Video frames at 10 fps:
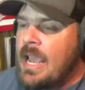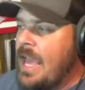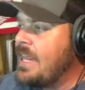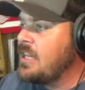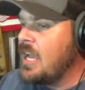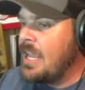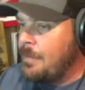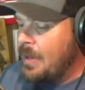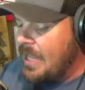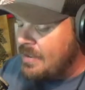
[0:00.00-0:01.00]
And he
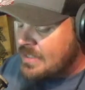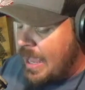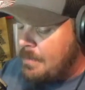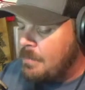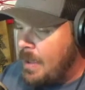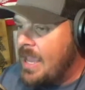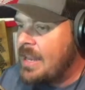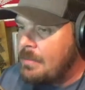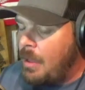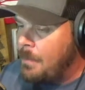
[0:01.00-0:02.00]
believes that
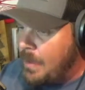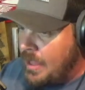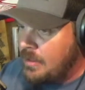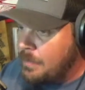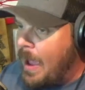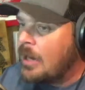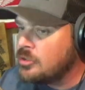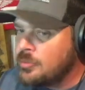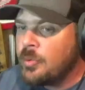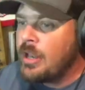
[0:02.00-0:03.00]

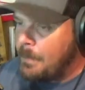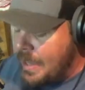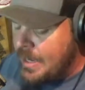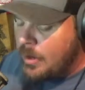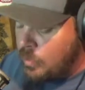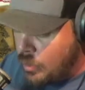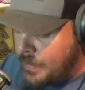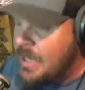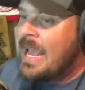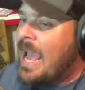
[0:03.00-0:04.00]
marriage between a man and a
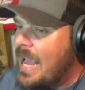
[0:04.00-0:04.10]
woman,